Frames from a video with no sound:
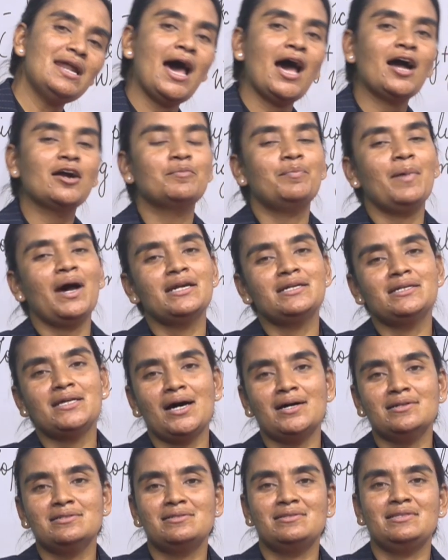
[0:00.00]
Lakpa
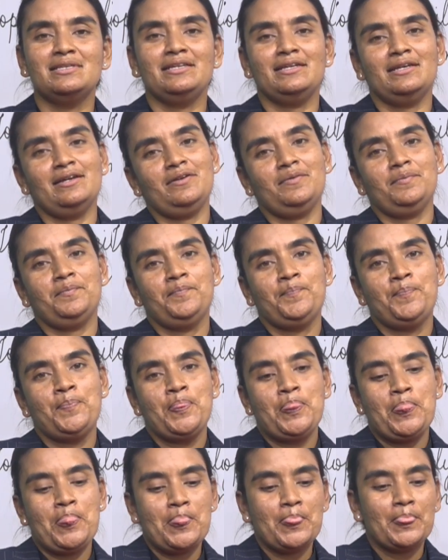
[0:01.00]
does there.
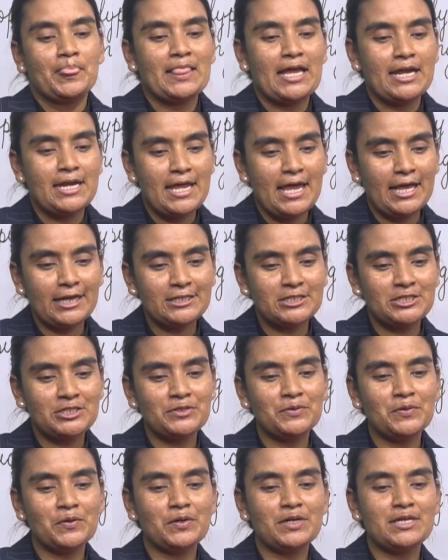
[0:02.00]
The
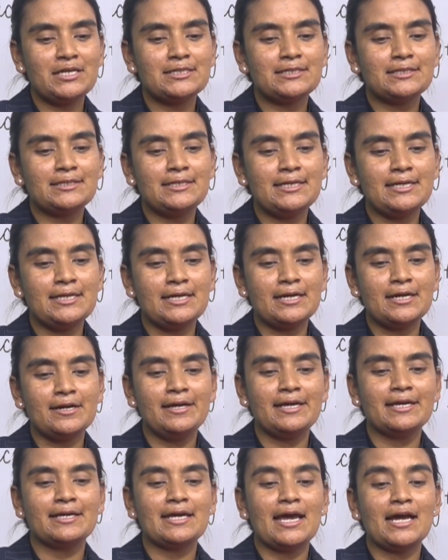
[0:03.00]
next one is there.
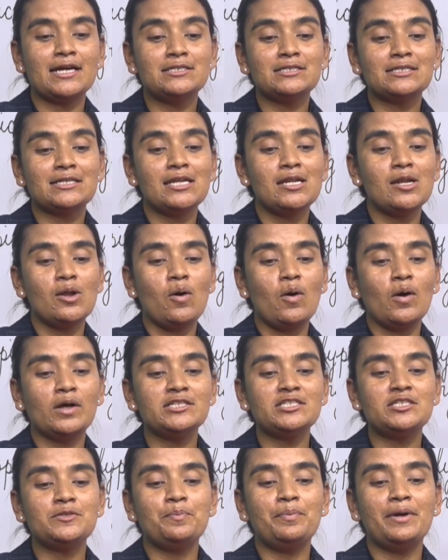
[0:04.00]
He gets
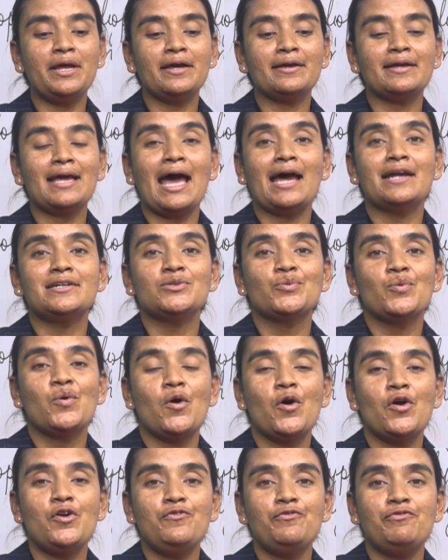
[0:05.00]
lunch break at
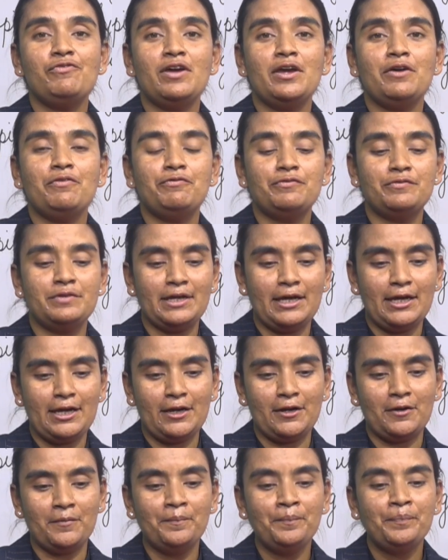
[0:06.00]

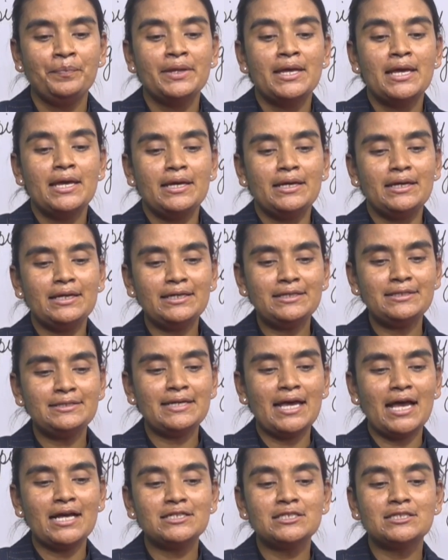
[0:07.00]
1:15. He
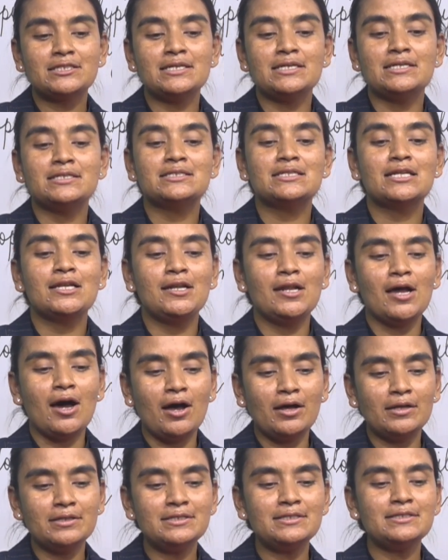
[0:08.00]
takes his
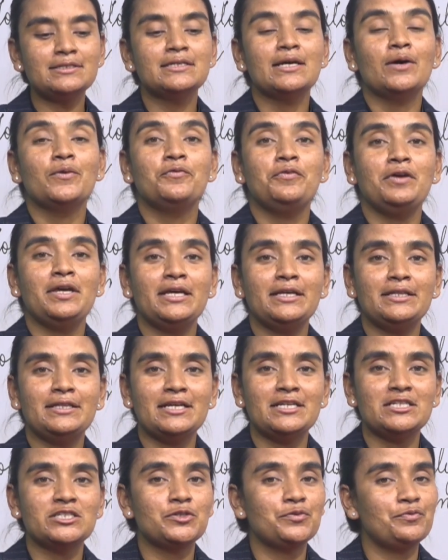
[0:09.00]
lunch with
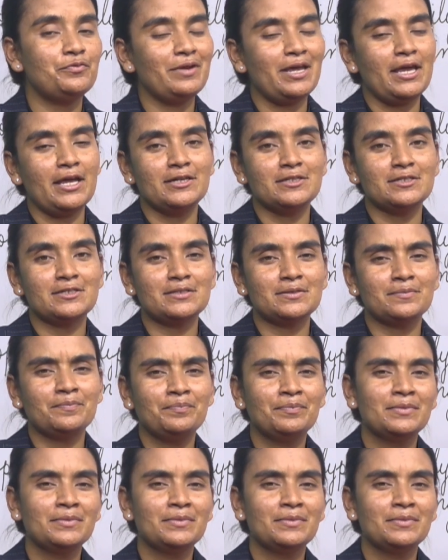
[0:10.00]
his friends.